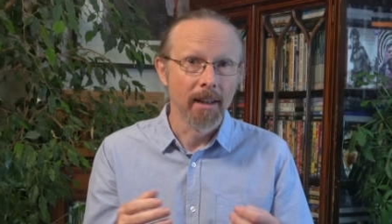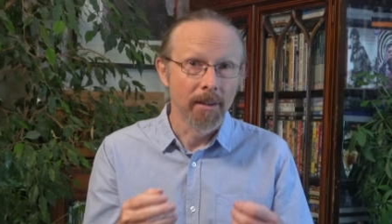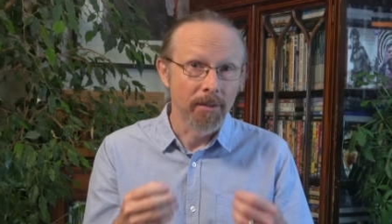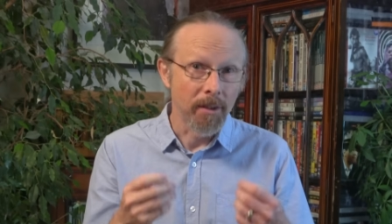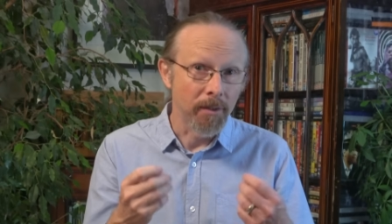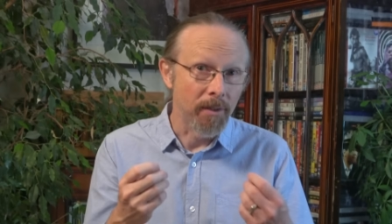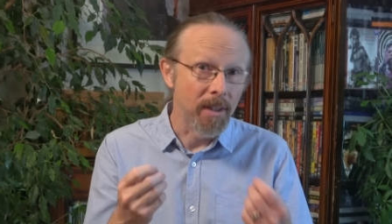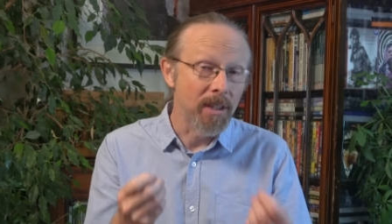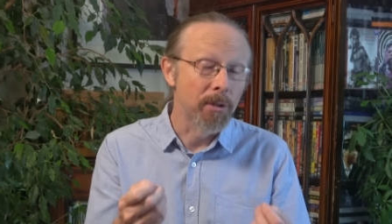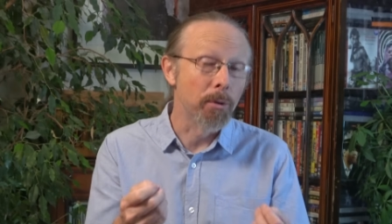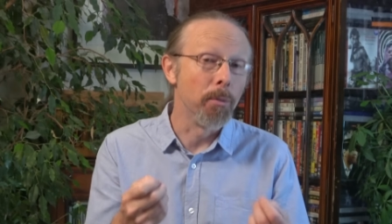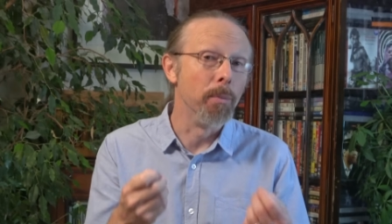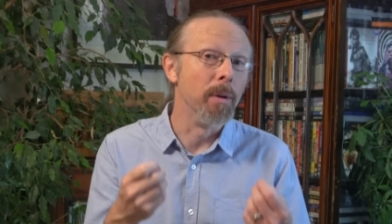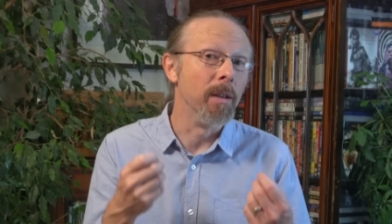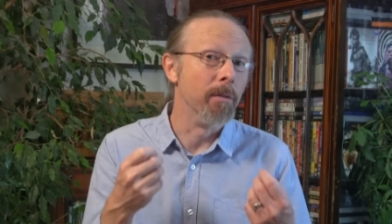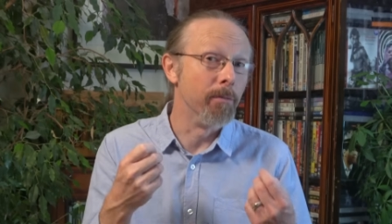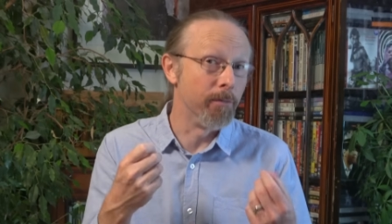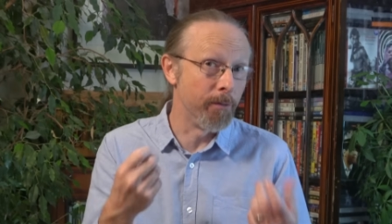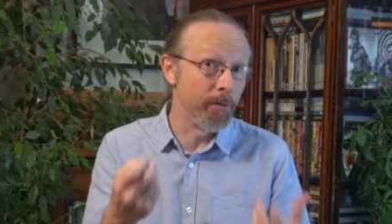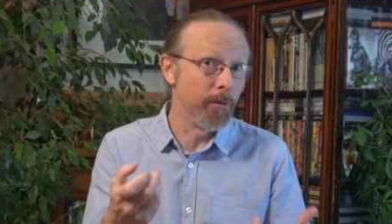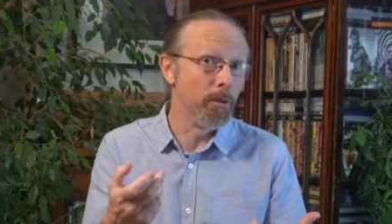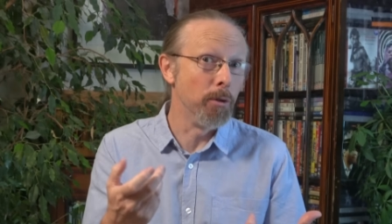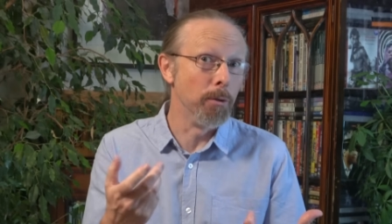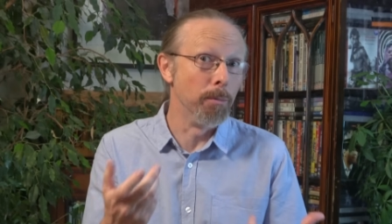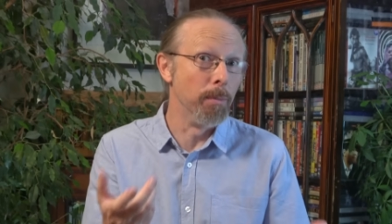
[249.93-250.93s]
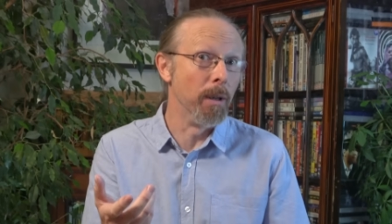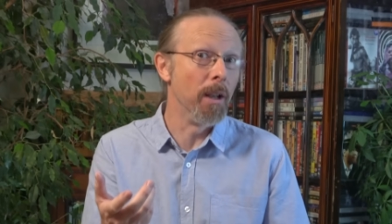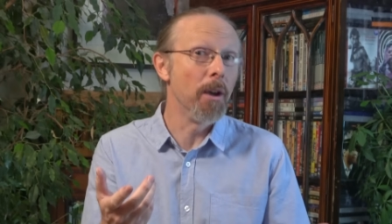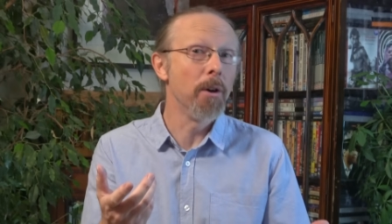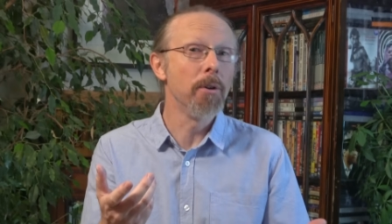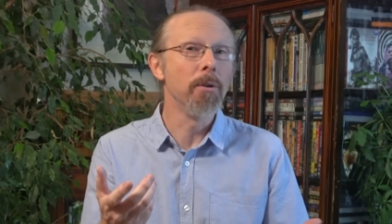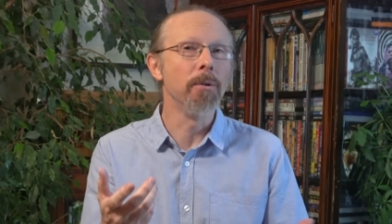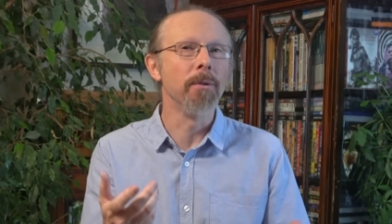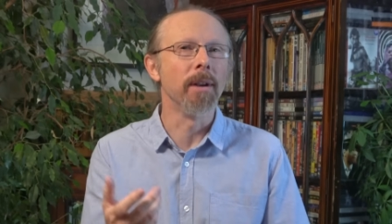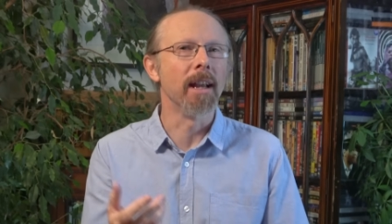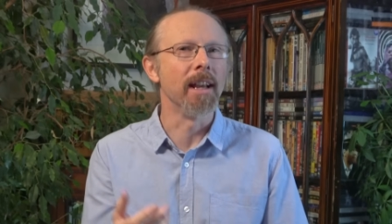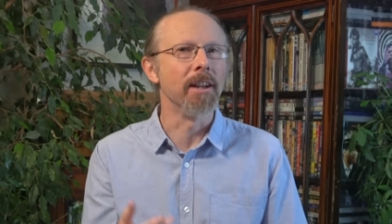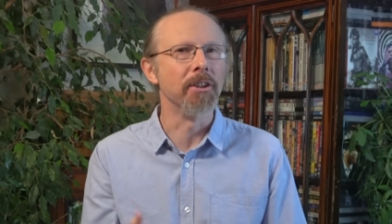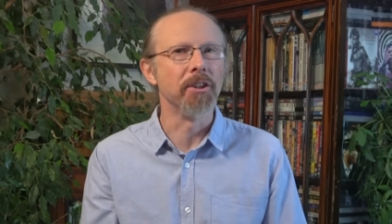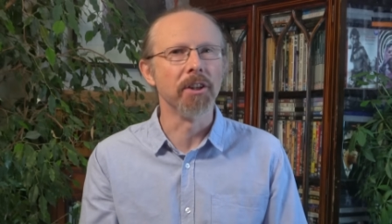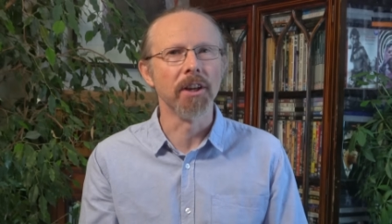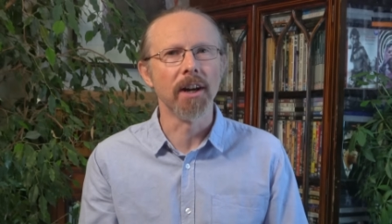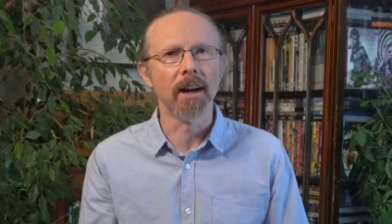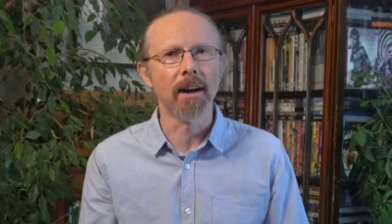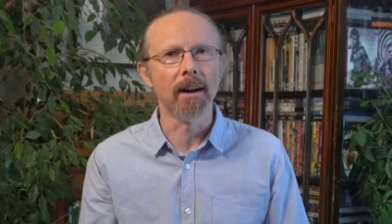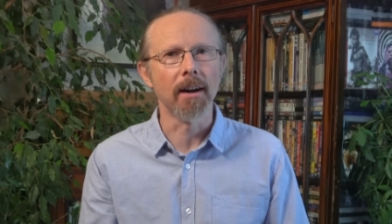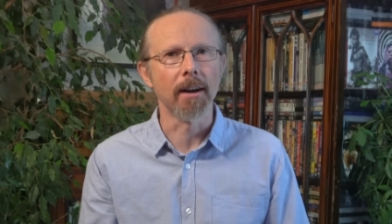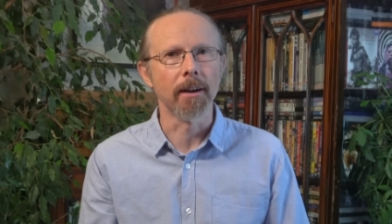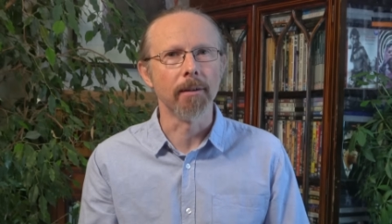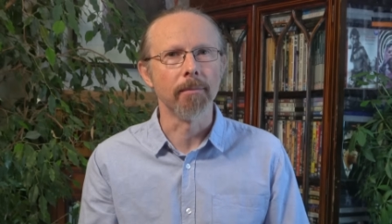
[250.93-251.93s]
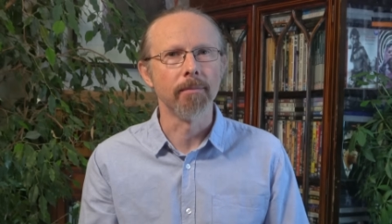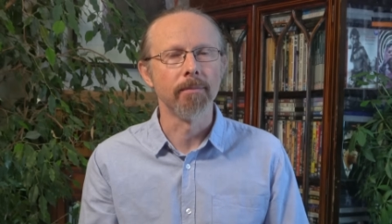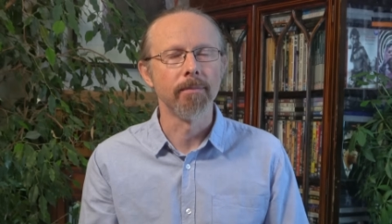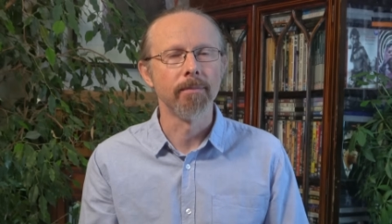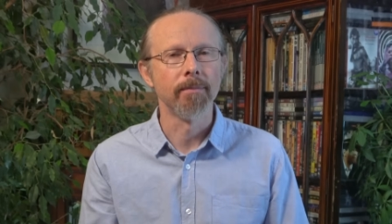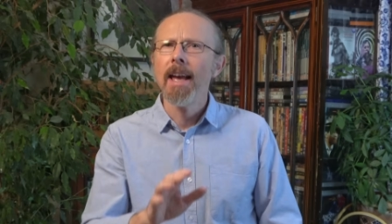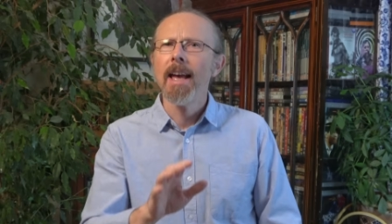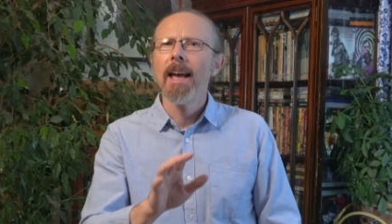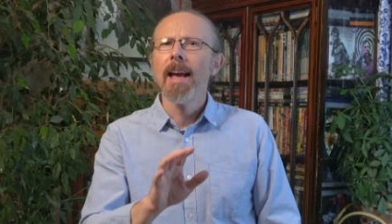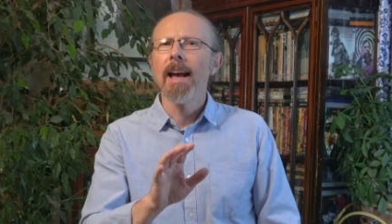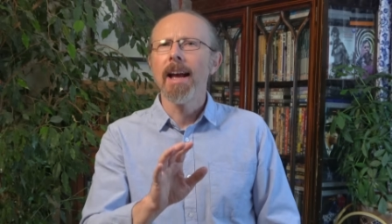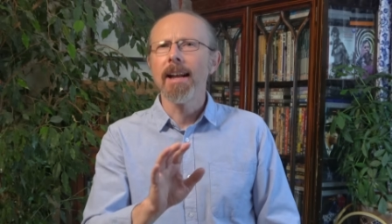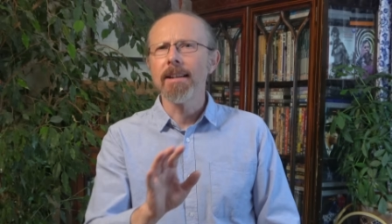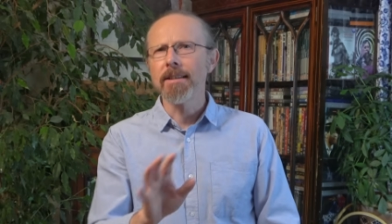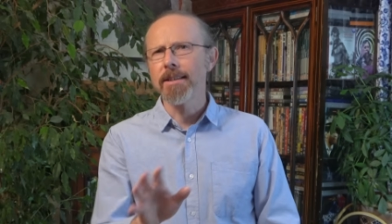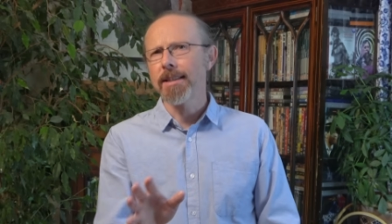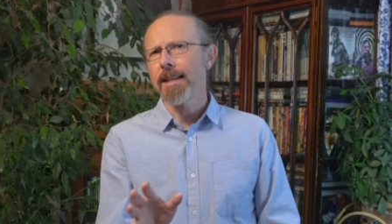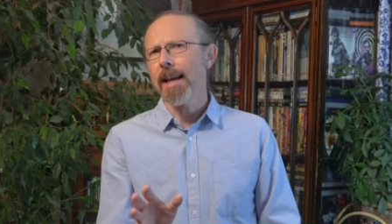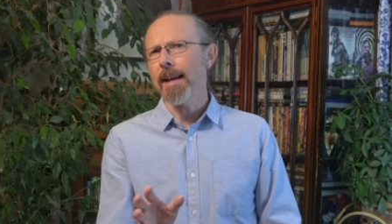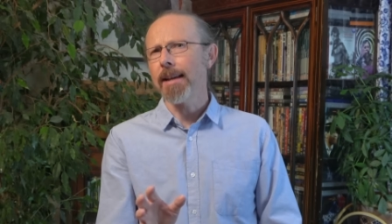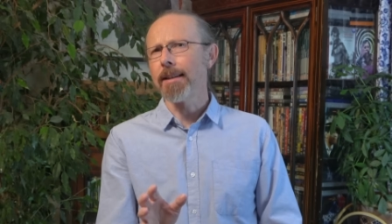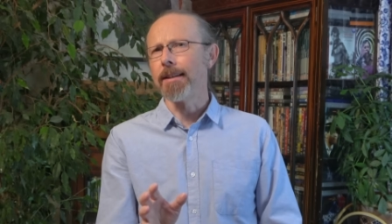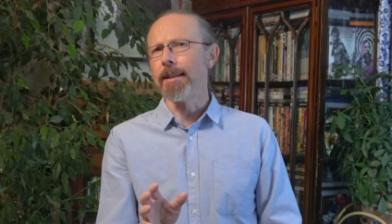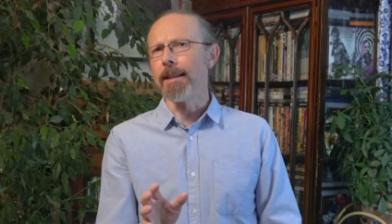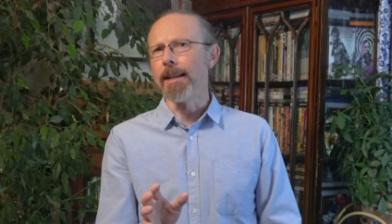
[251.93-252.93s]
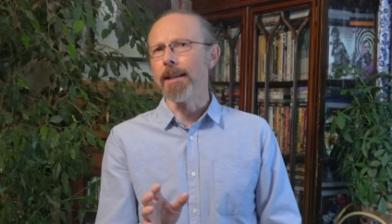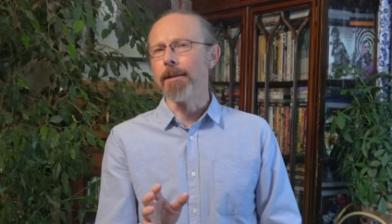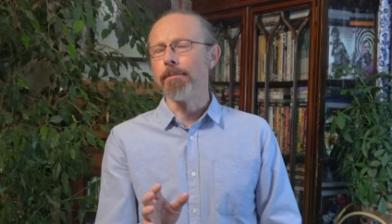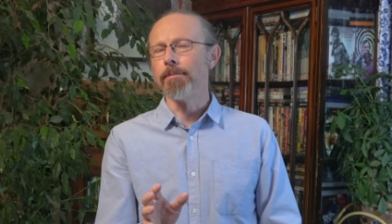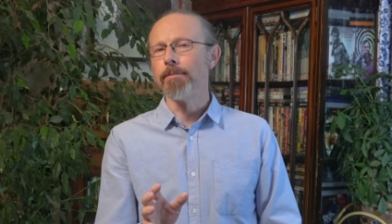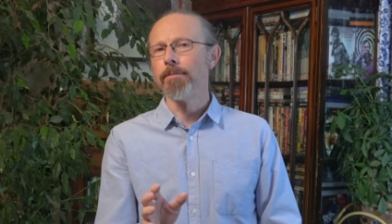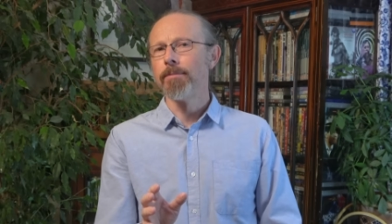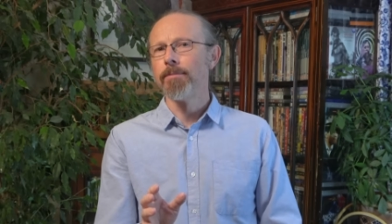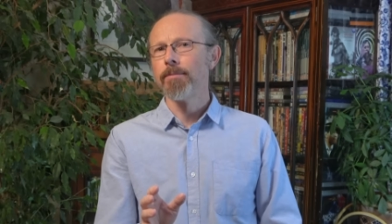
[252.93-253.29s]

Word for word: that this will be full blown AGI. And secondly,